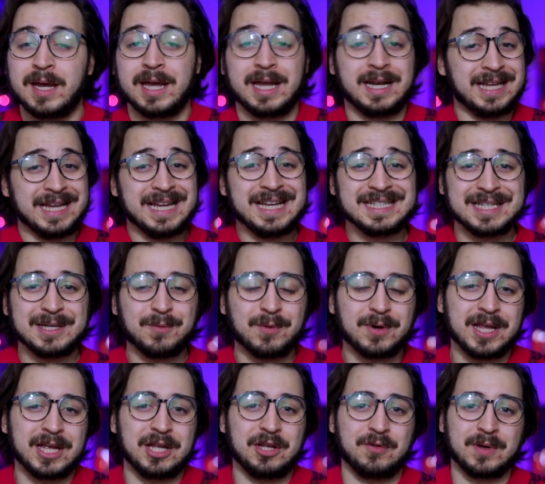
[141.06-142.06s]
An easy
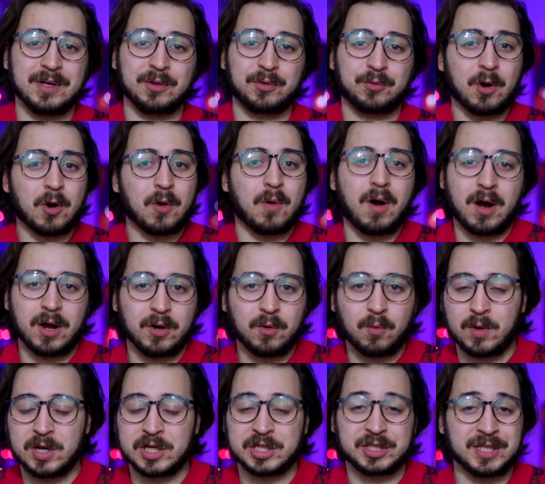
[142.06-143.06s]
one that you can throw on a
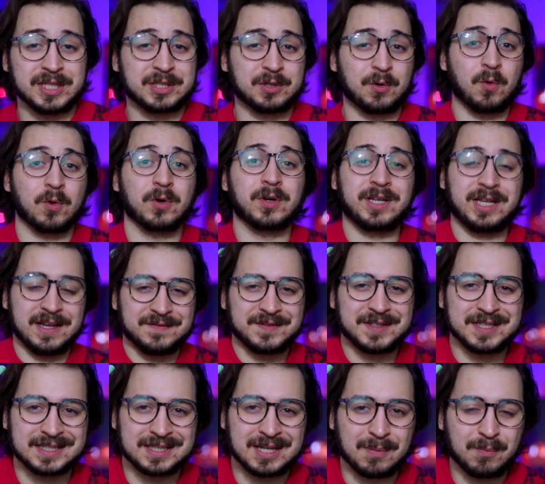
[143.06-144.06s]
wish list or give
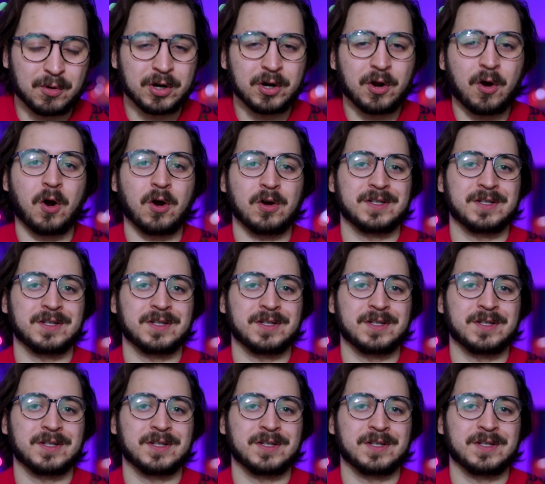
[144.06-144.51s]
to someone are